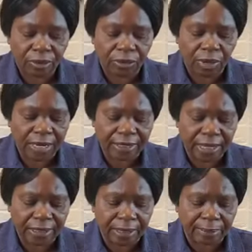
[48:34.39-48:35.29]
Go to
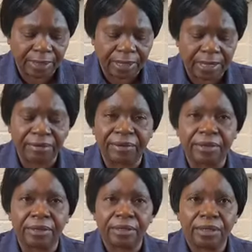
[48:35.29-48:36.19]
Isaiah chapter
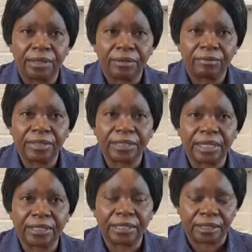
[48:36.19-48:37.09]
11, verse
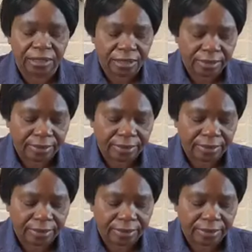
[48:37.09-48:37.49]
13.